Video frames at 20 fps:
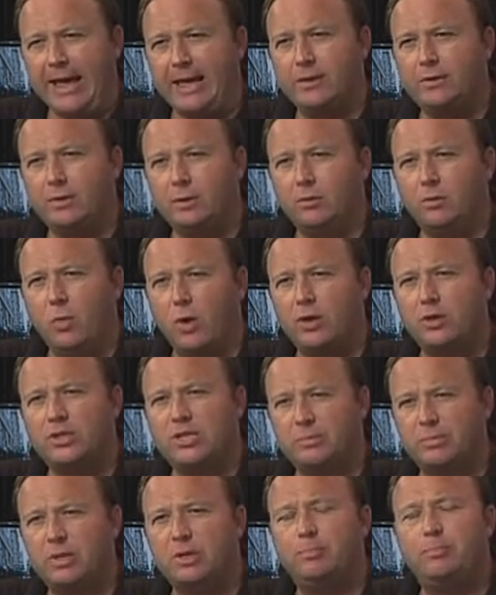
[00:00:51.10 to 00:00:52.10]
And
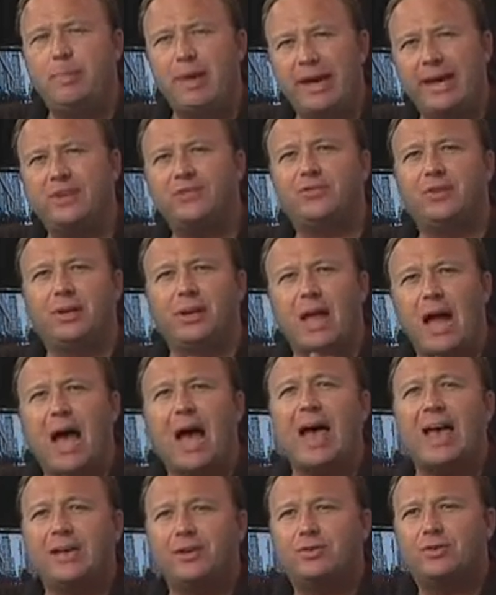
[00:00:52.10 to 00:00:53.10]
what are some of the biggest
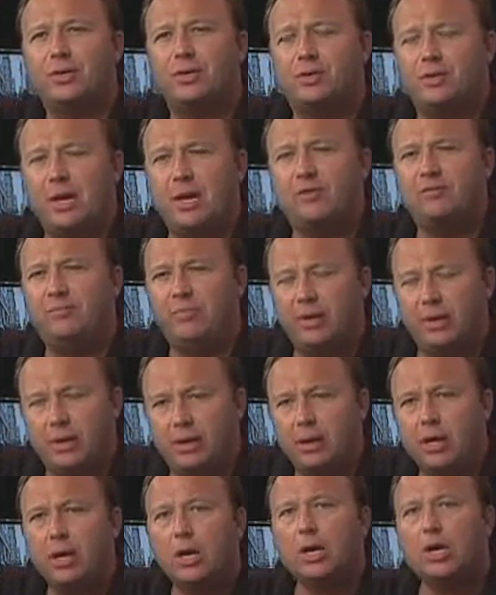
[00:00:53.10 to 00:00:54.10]
lies that they've
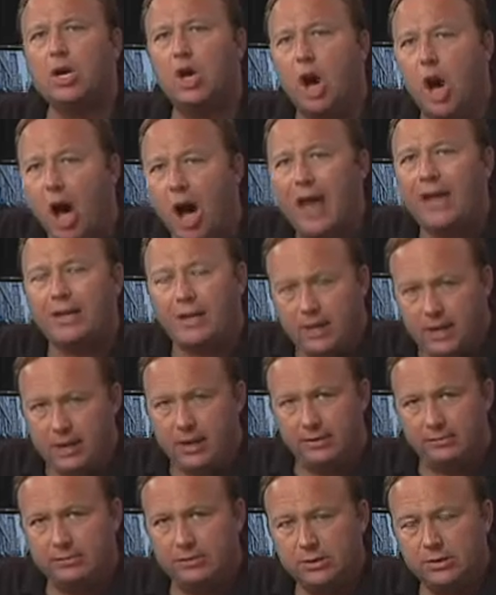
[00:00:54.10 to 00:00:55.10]
been caught
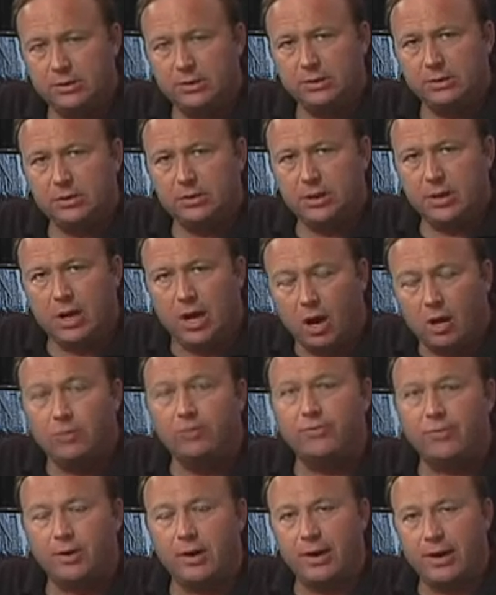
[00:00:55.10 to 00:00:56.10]
in
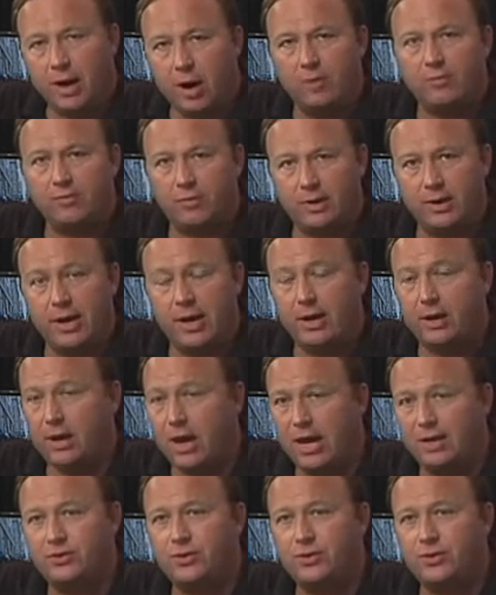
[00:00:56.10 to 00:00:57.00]
over and over again?